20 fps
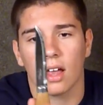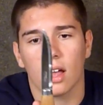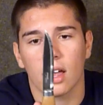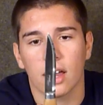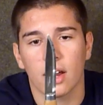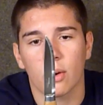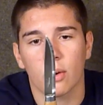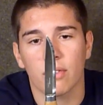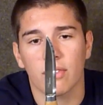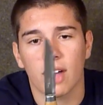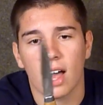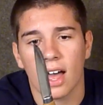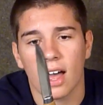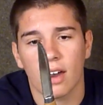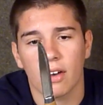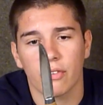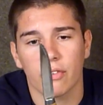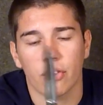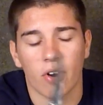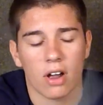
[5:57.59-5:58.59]
Here we've
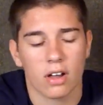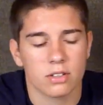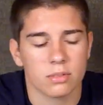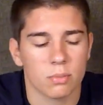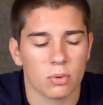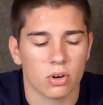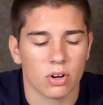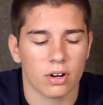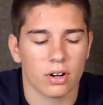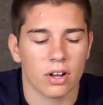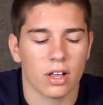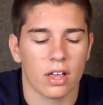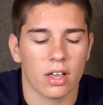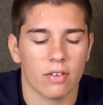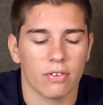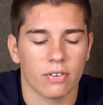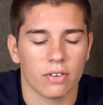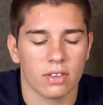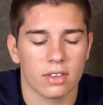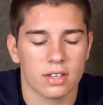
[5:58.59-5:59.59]
got Frostmore
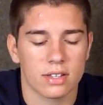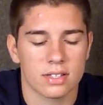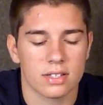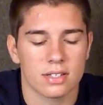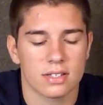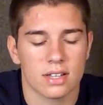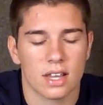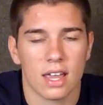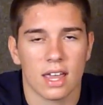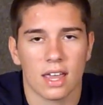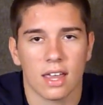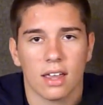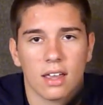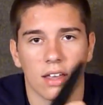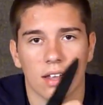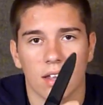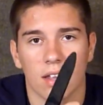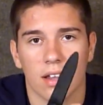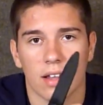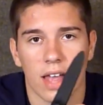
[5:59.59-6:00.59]
knife. This is a
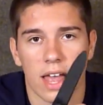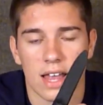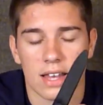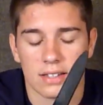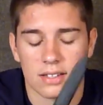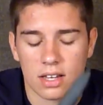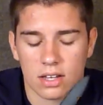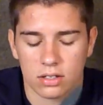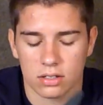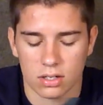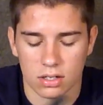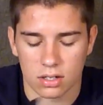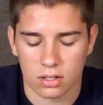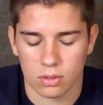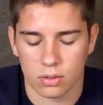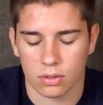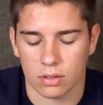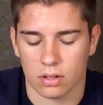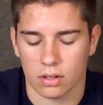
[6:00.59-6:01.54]
SL2.